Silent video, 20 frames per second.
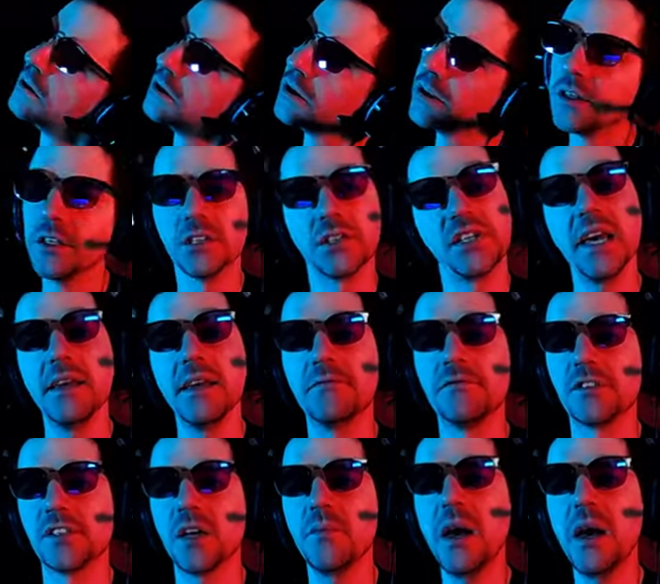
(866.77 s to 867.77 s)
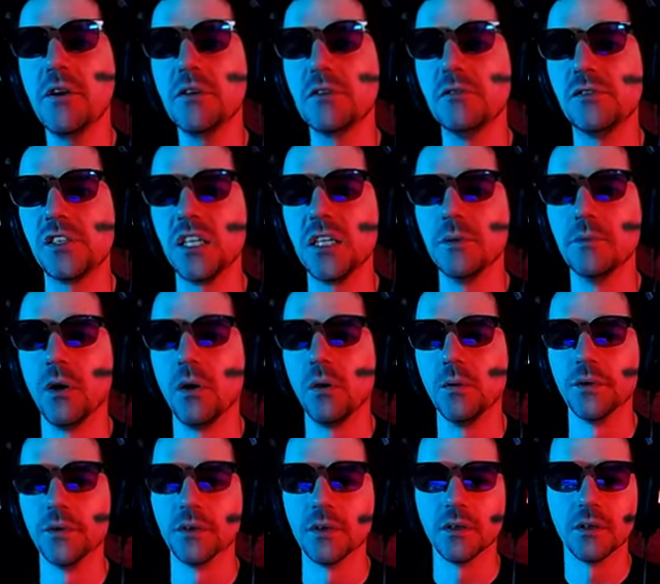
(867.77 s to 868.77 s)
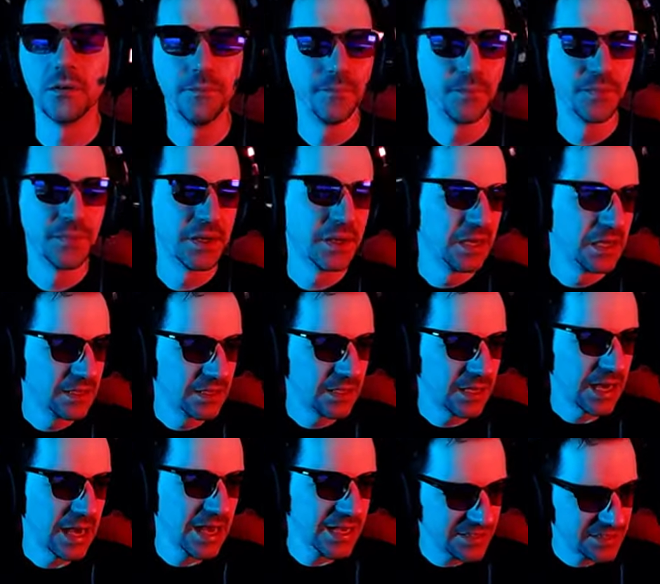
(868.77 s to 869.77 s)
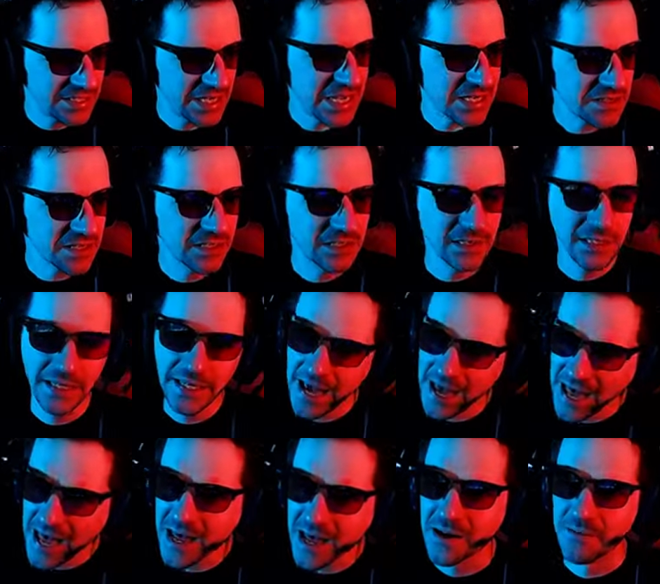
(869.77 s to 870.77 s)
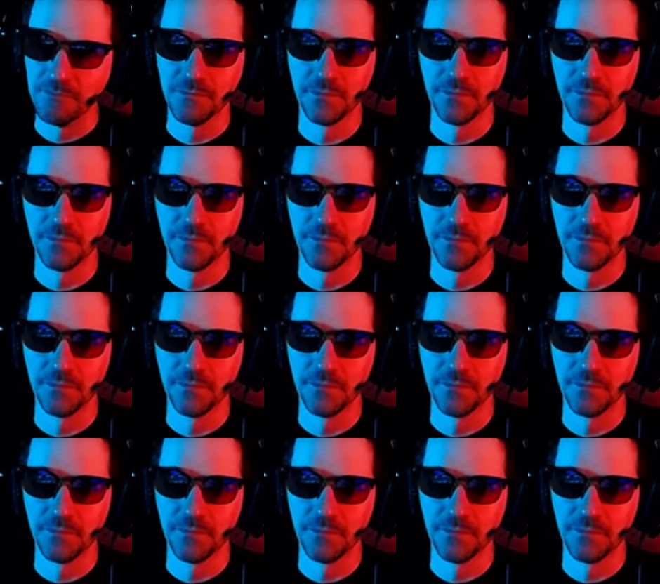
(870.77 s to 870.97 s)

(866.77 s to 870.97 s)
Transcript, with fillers: You're safe. Somehow you seem older. I technically am.